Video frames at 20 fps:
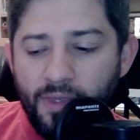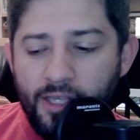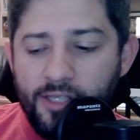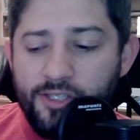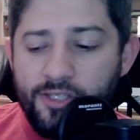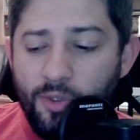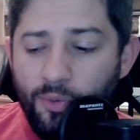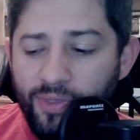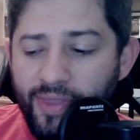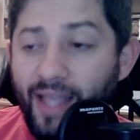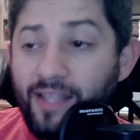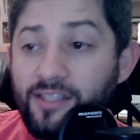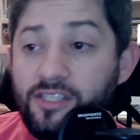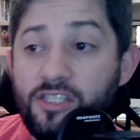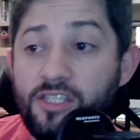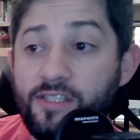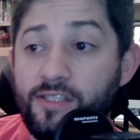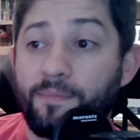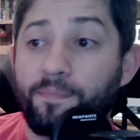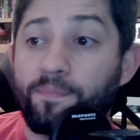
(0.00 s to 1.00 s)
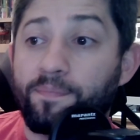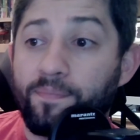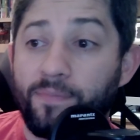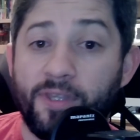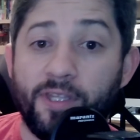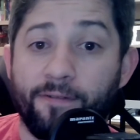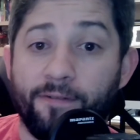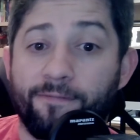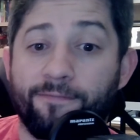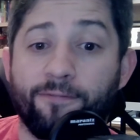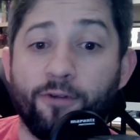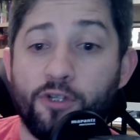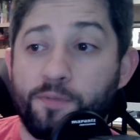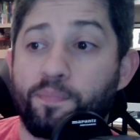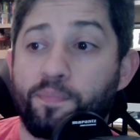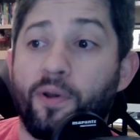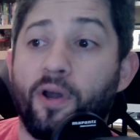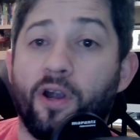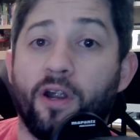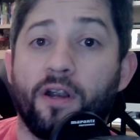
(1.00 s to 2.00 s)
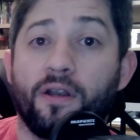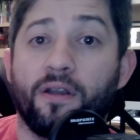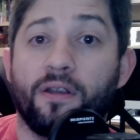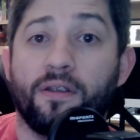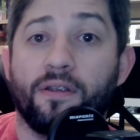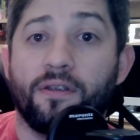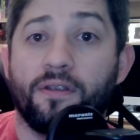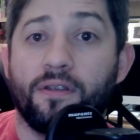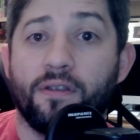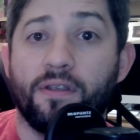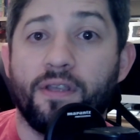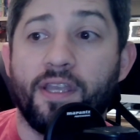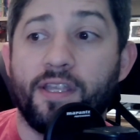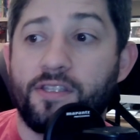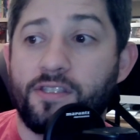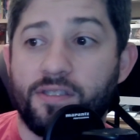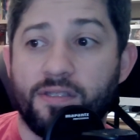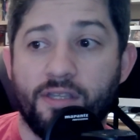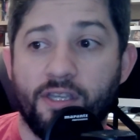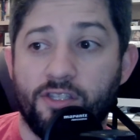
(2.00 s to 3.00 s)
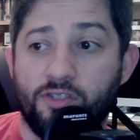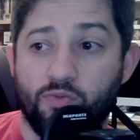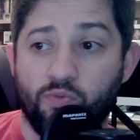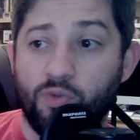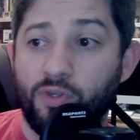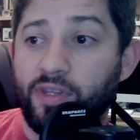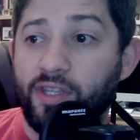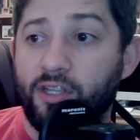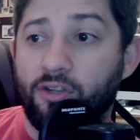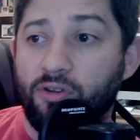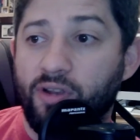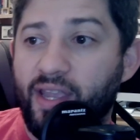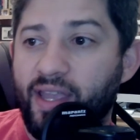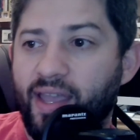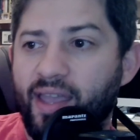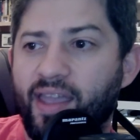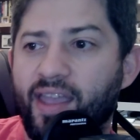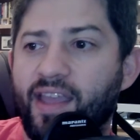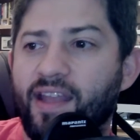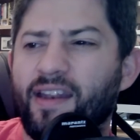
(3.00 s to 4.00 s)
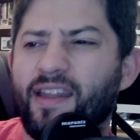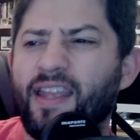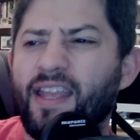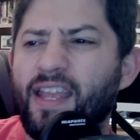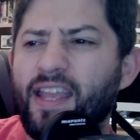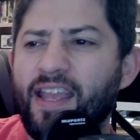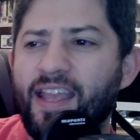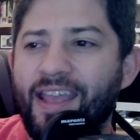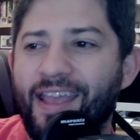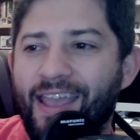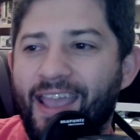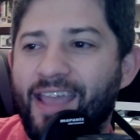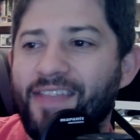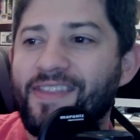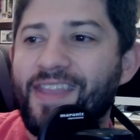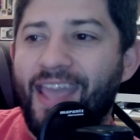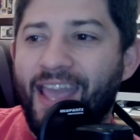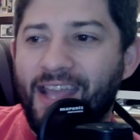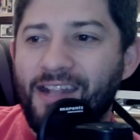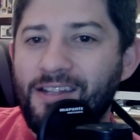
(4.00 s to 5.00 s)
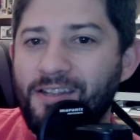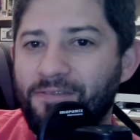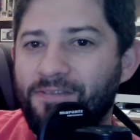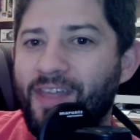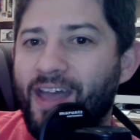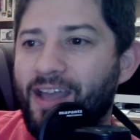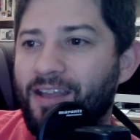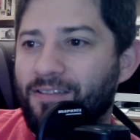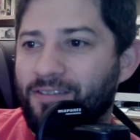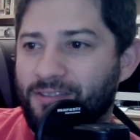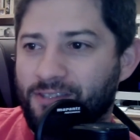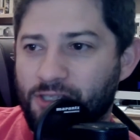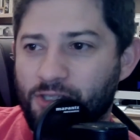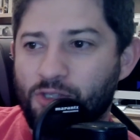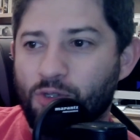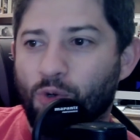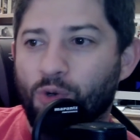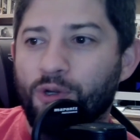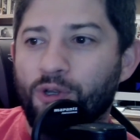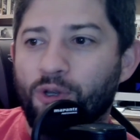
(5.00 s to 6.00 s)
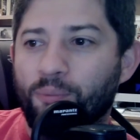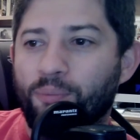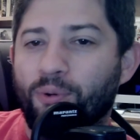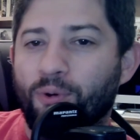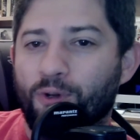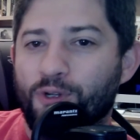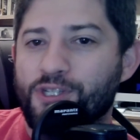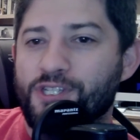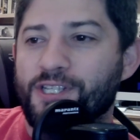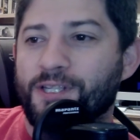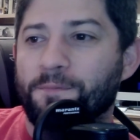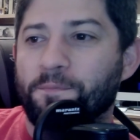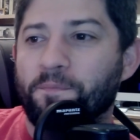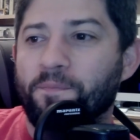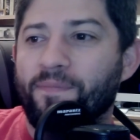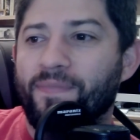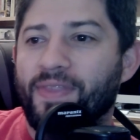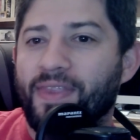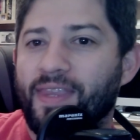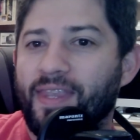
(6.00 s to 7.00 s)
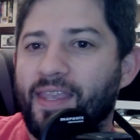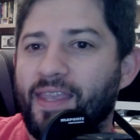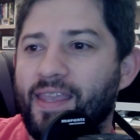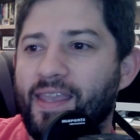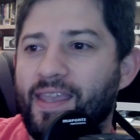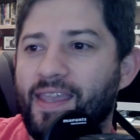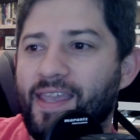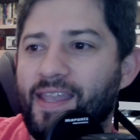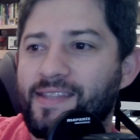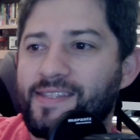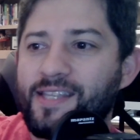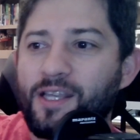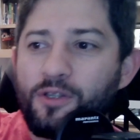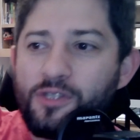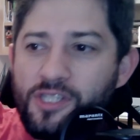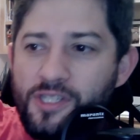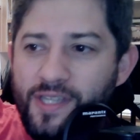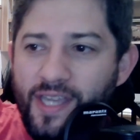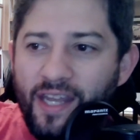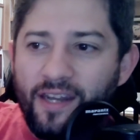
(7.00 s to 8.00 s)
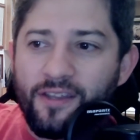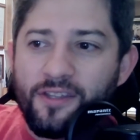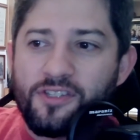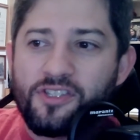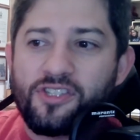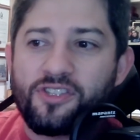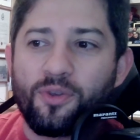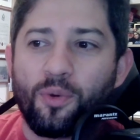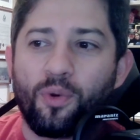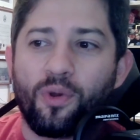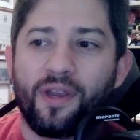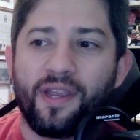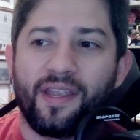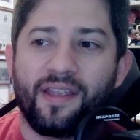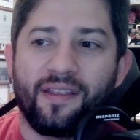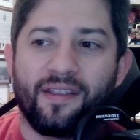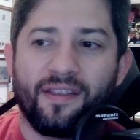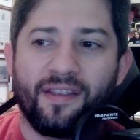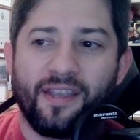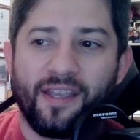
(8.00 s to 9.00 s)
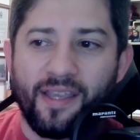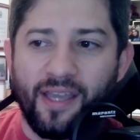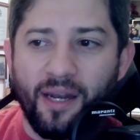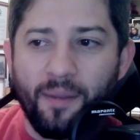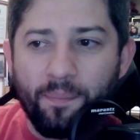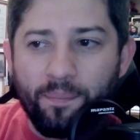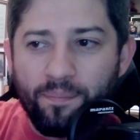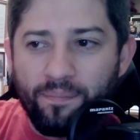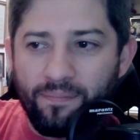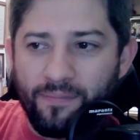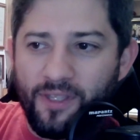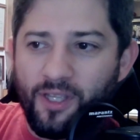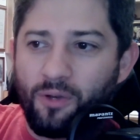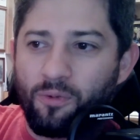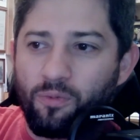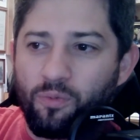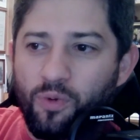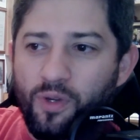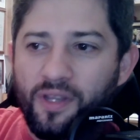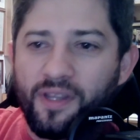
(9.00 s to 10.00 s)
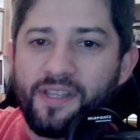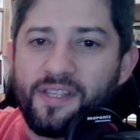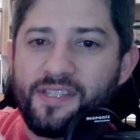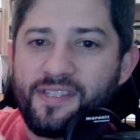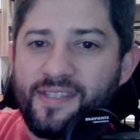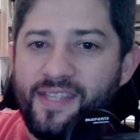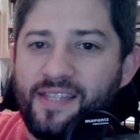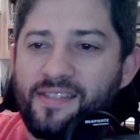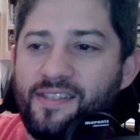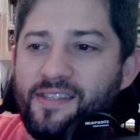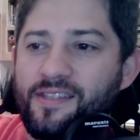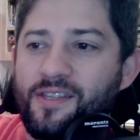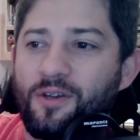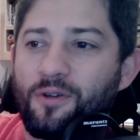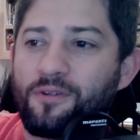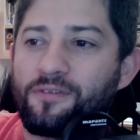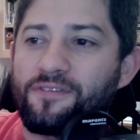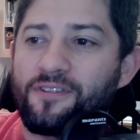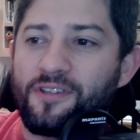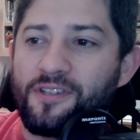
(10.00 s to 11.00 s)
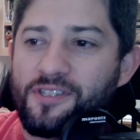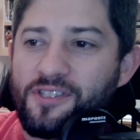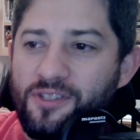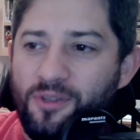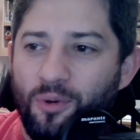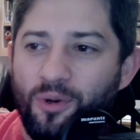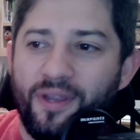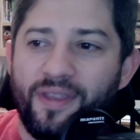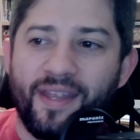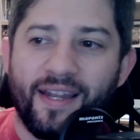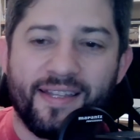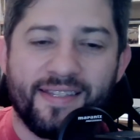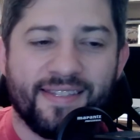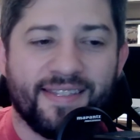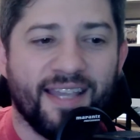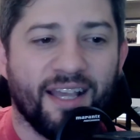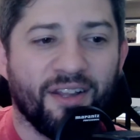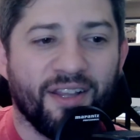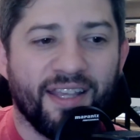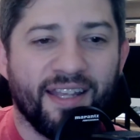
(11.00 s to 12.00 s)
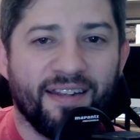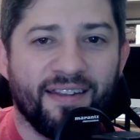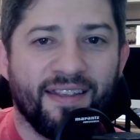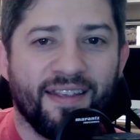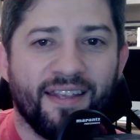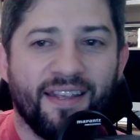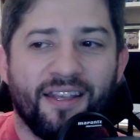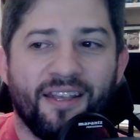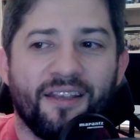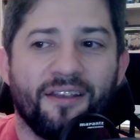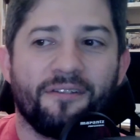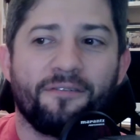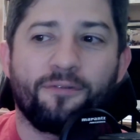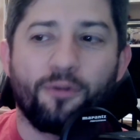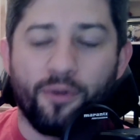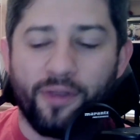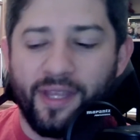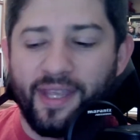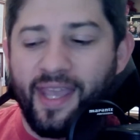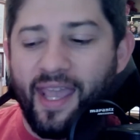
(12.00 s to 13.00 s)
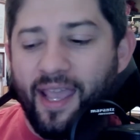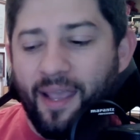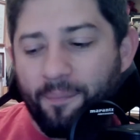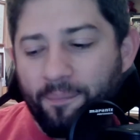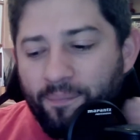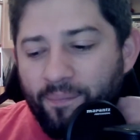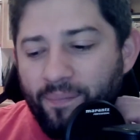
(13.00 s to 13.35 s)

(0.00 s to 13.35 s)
So that's just the, the first part. It's, it's really great. And, and the end of that tutorial portion, it tells you kind of the story. It kind of, you know, really sets the tone for the story that it's telling for the game.